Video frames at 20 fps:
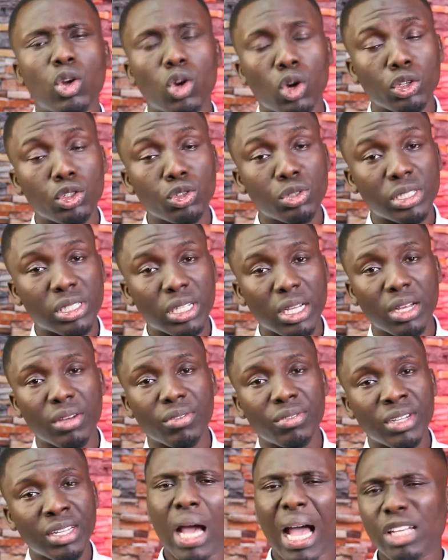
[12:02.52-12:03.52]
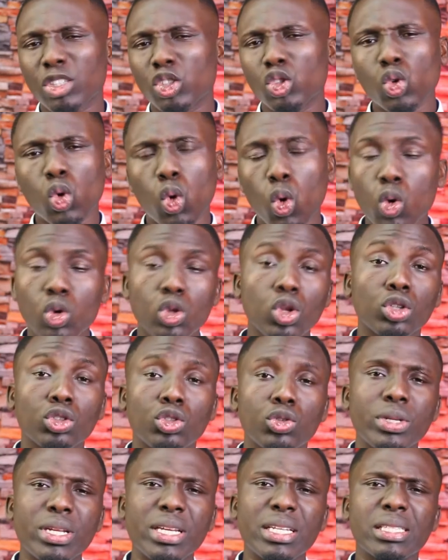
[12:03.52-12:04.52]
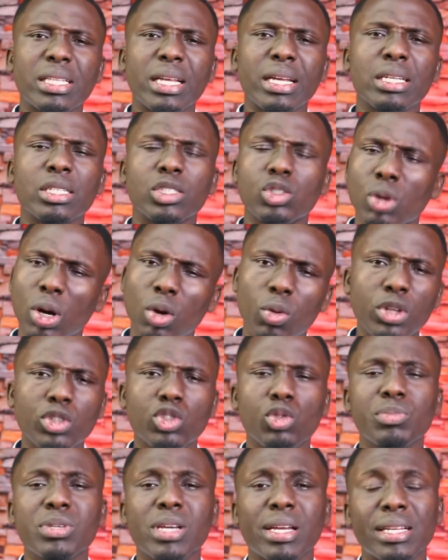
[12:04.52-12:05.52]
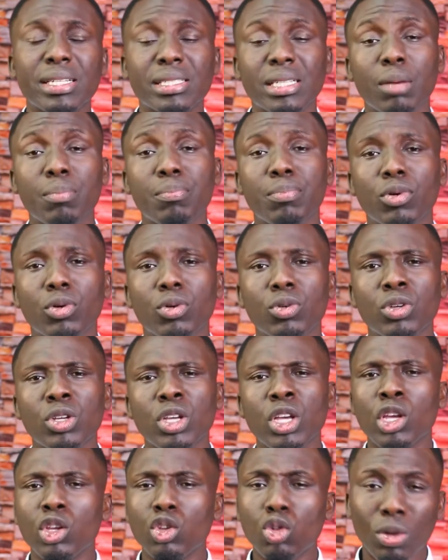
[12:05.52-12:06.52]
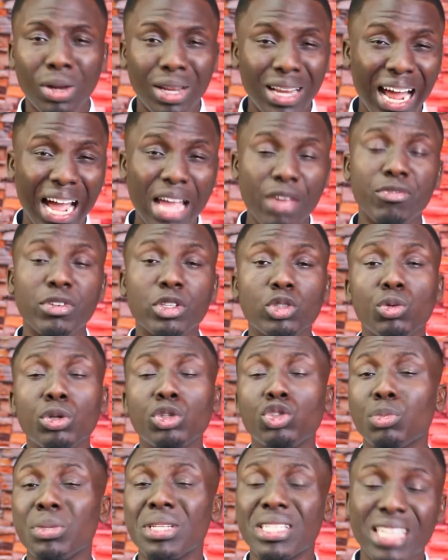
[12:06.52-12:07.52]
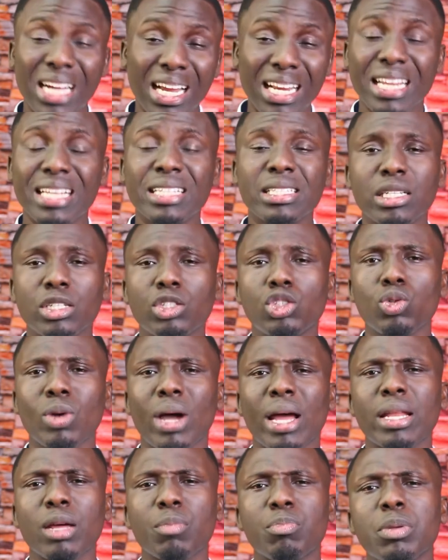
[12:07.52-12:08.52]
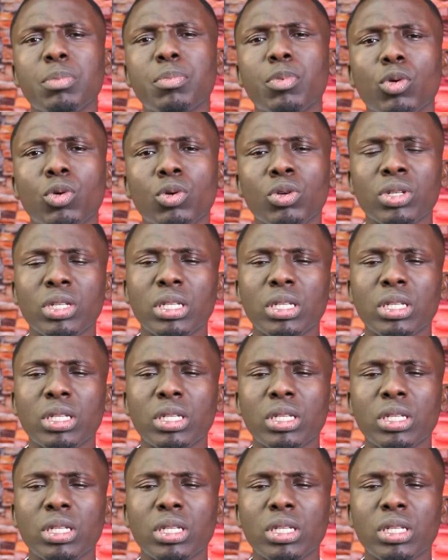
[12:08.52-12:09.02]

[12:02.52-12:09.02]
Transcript: God you serve. As you hold on to these things, you are going to be an example. Your life is going to be challenging to other people.